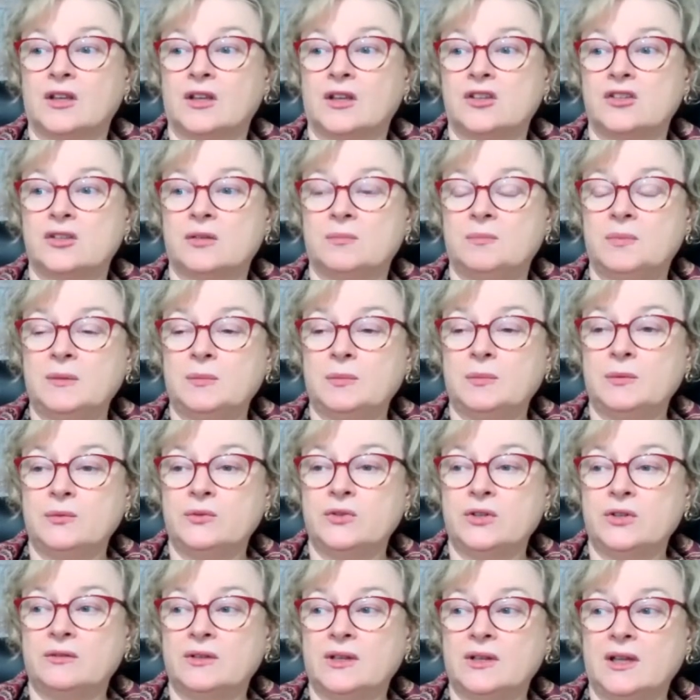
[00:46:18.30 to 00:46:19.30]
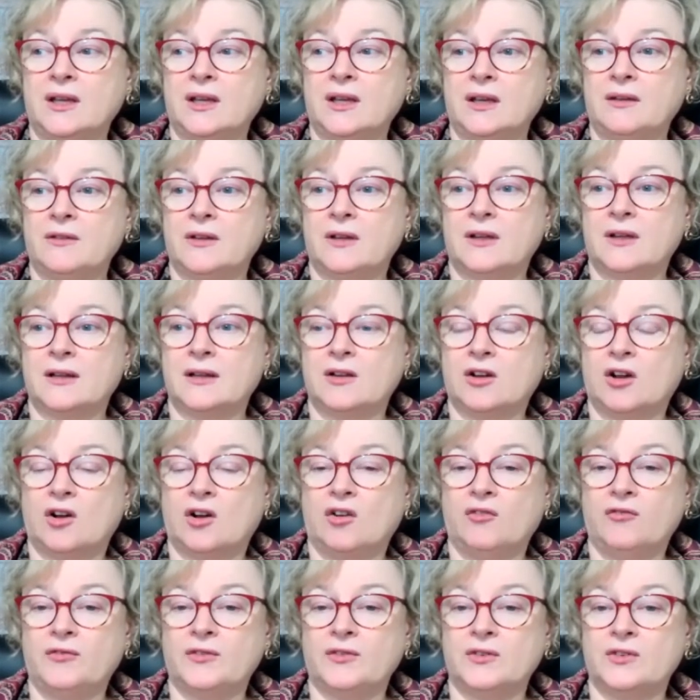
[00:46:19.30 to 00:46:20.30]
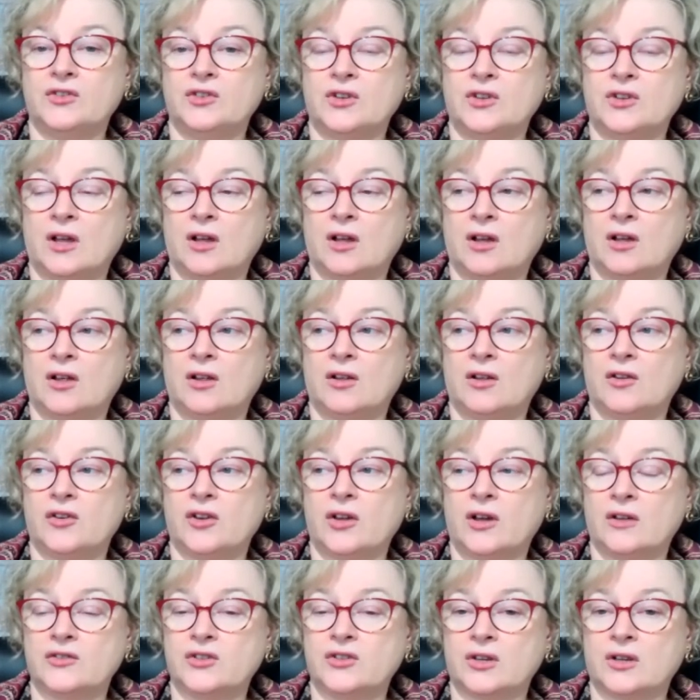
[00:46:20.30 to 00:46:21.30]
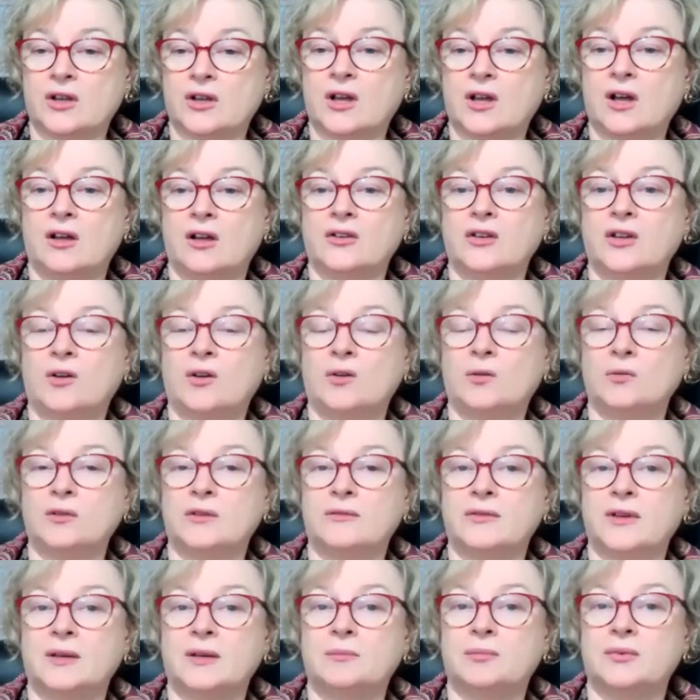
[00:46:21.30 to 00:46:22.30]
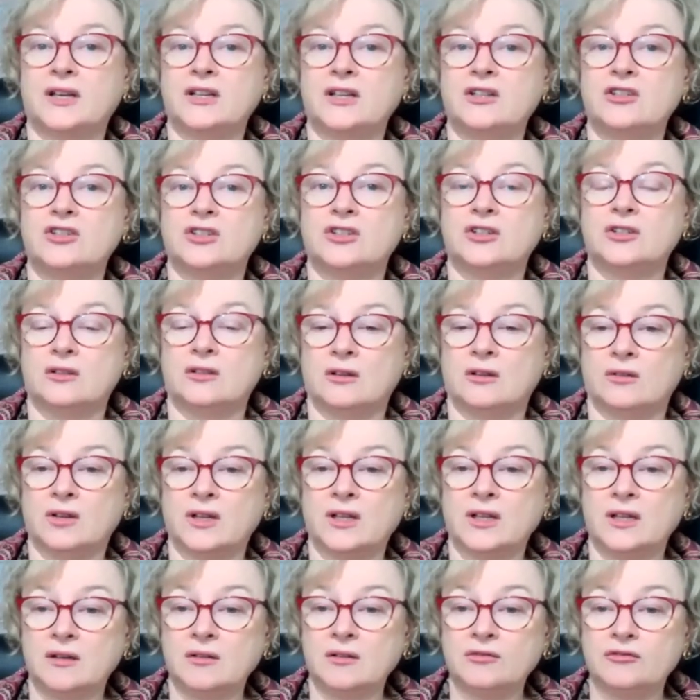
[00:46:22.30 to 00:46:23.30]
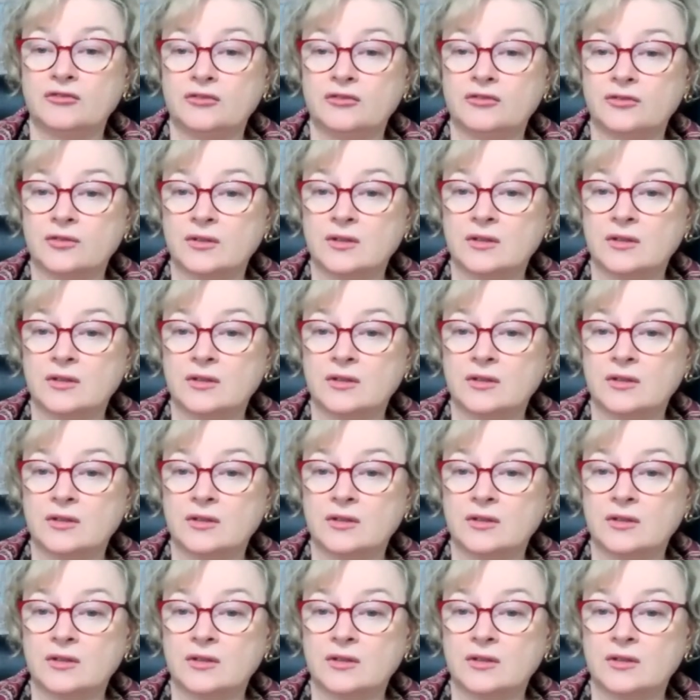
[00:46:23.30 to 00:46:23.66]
So people can't hold the vibration long enough.